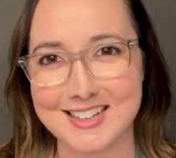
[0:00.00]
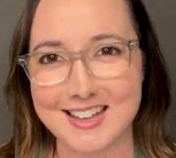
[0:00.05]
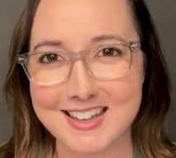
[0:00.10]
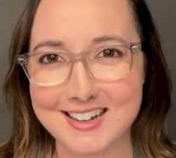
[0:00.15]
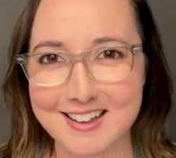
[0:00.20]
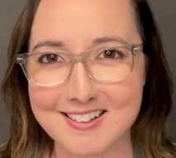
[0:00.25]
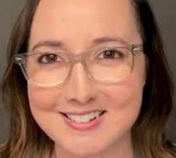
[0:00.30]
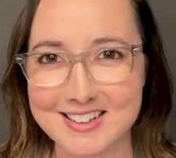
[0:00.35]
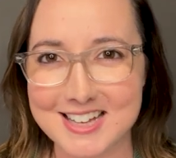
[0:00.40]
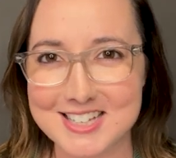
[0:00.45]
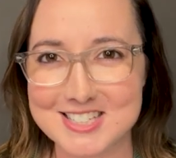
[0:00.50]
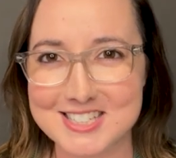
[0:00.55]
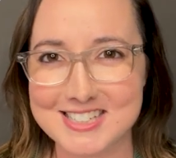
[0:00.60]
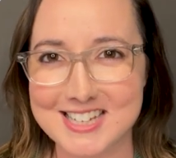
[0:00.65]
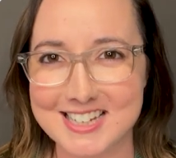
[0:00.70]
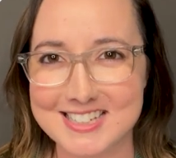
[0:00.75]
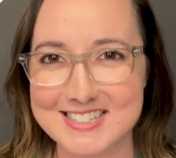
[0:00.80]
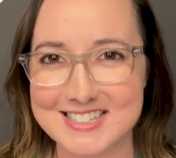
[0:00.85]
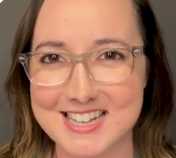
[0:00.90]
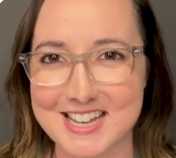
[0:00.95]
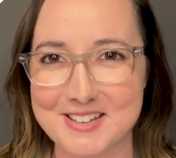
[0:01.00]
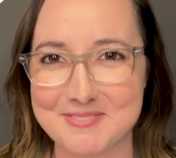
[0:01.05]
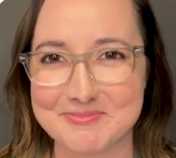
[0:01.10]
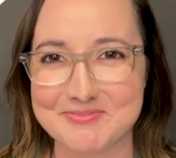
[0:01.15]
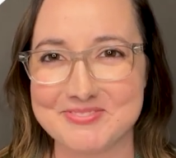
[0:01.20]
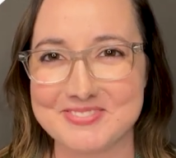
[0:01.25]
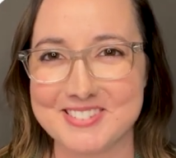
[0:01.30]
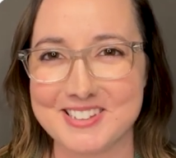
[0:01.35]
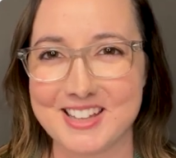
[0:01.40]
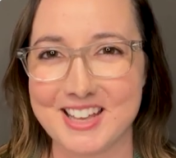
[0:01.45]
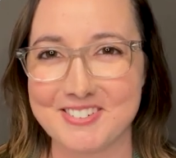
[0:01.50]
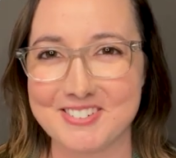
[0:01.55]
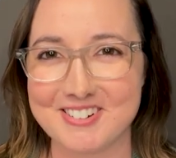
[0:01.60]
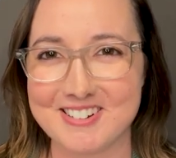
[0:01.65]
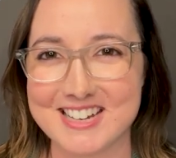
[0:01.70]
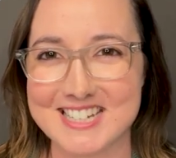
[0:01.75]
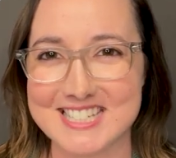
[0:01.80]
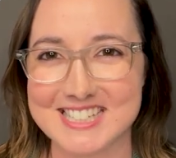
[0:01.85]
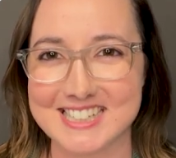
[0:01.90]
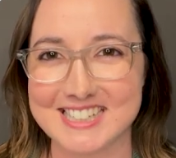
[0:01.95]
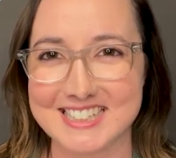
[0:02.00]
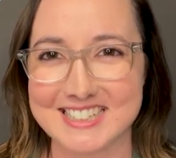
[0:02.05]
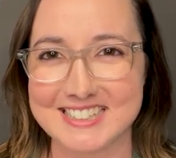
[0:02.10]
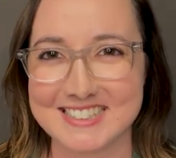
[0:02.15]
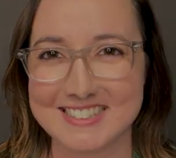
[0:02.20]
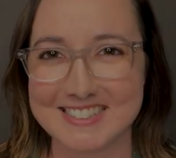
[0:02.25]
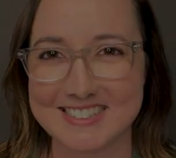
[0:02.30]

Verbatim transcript: and I'll catch you next time. Have a great day.